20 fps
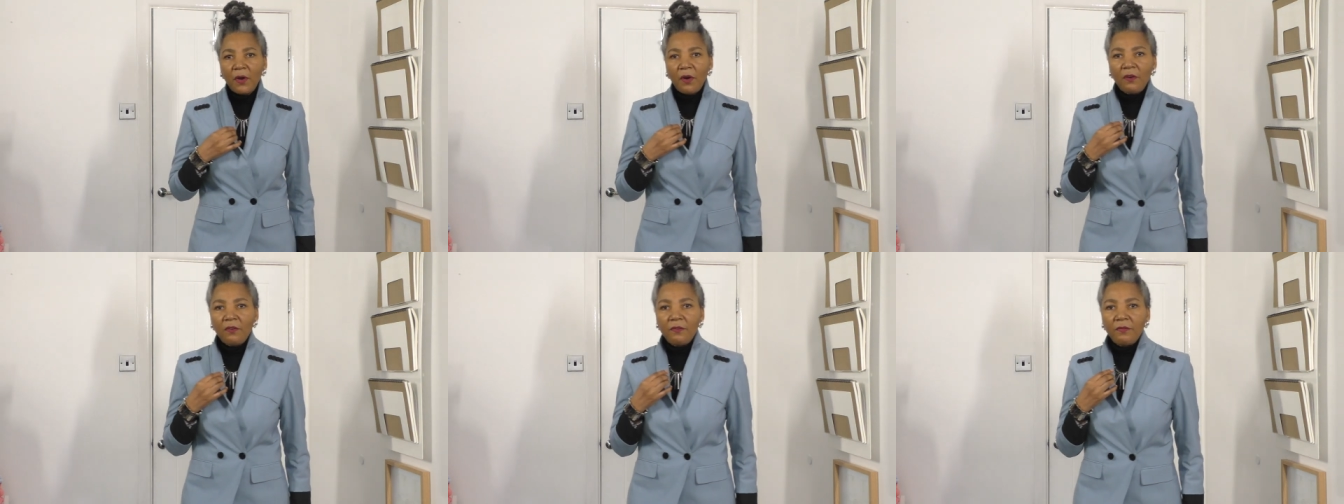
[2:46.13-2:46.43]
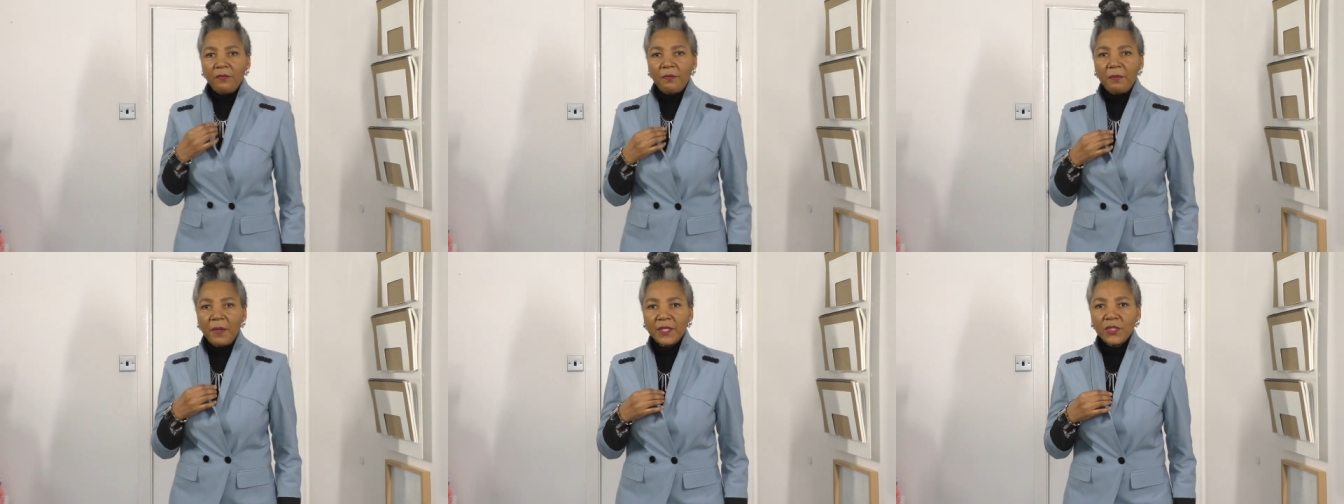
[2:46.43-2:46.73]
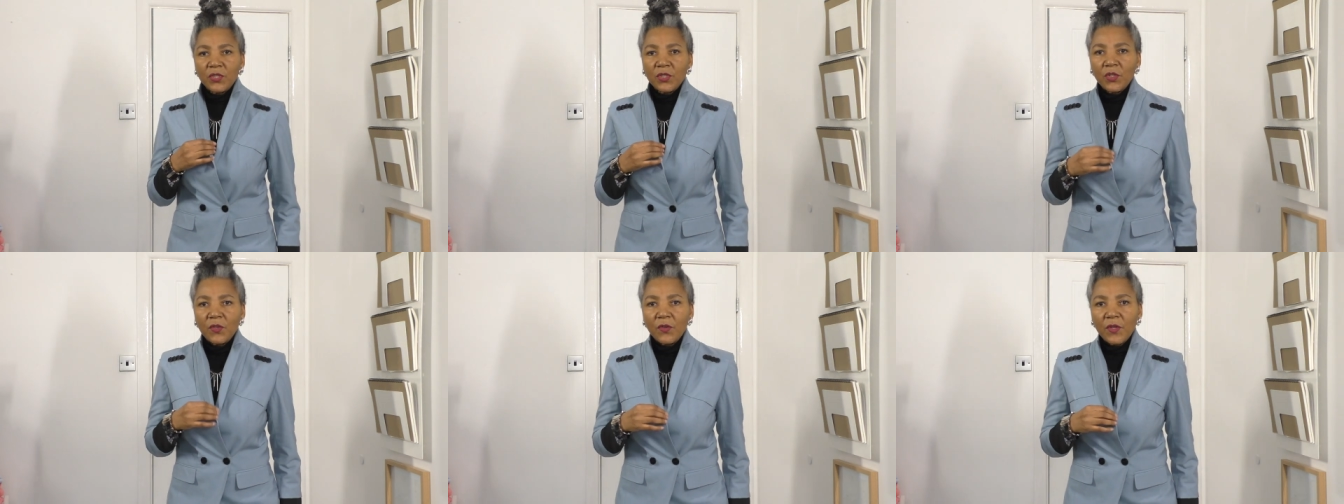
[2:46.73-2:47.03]
of my
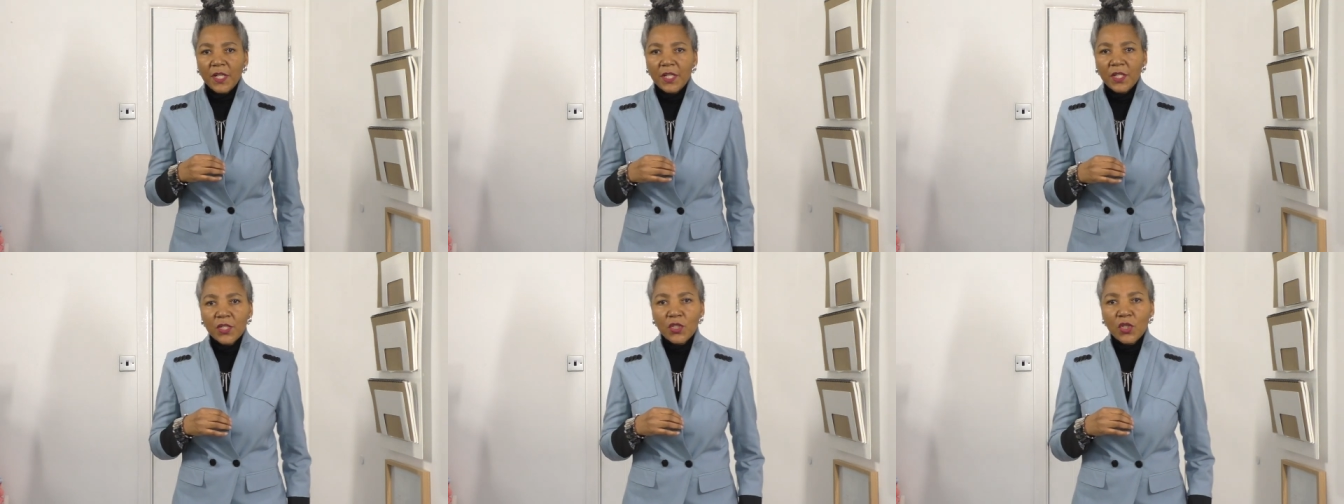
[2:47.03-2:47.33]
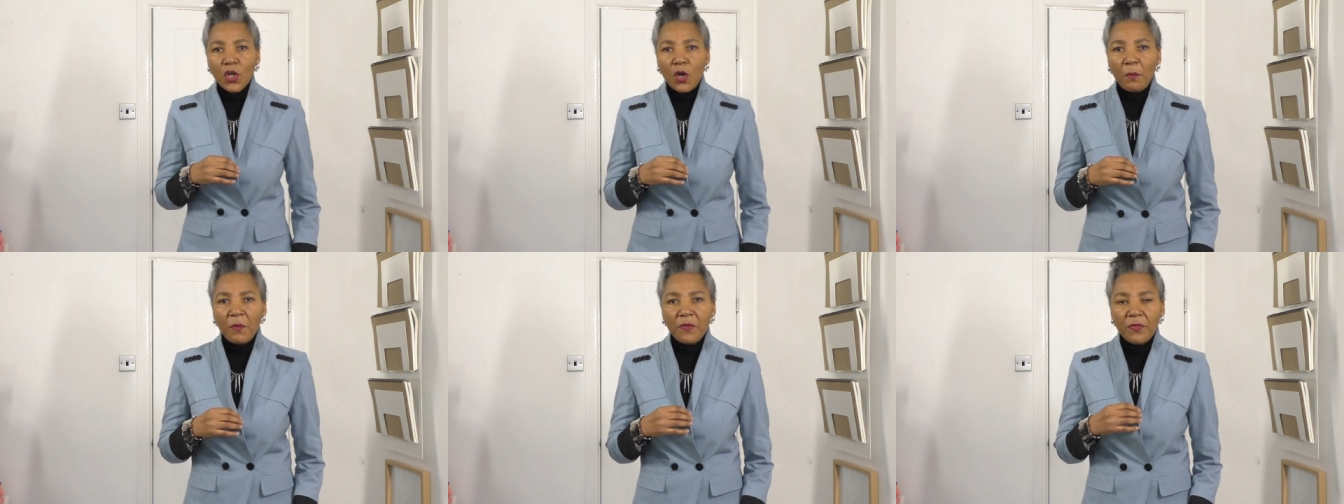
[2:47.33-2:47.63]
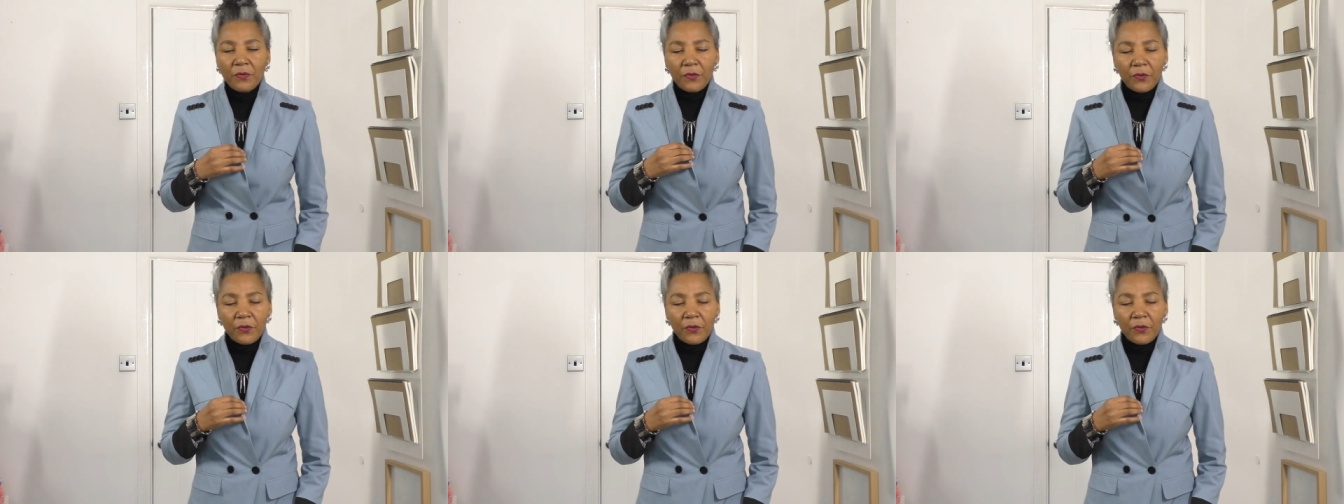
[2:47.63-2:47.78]
jewellery just coming